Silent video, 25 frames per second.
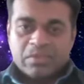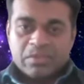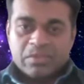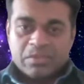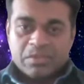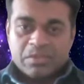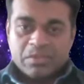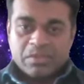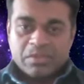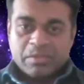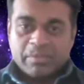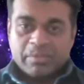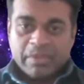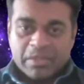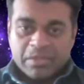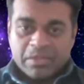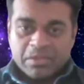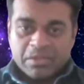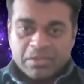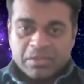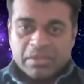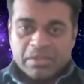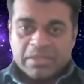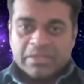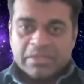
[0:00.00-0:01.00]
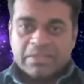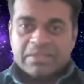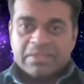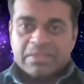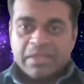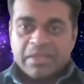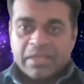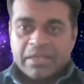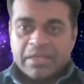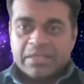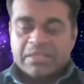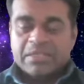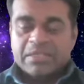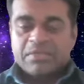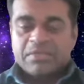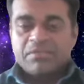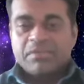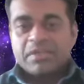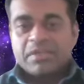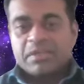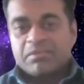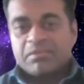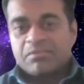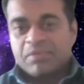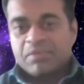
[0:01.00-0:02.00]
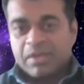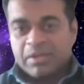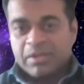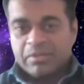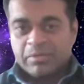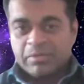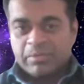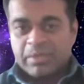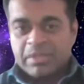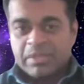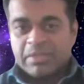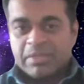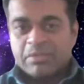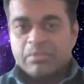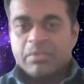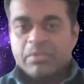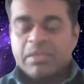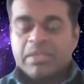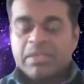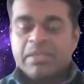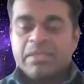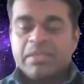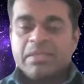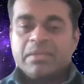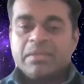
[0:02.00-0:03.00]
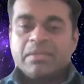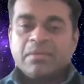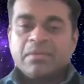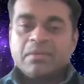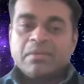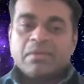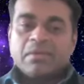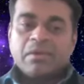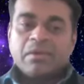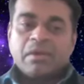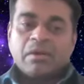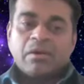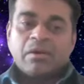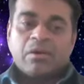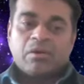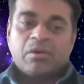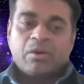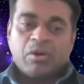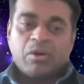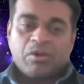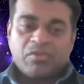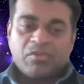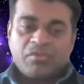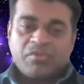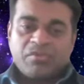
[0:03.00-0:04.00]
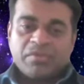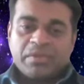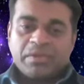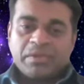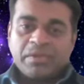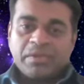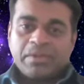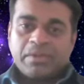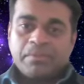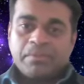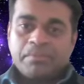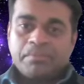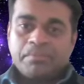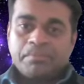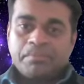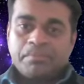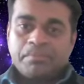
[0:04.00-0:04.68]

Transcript: So in a medical and scientific environment, we are often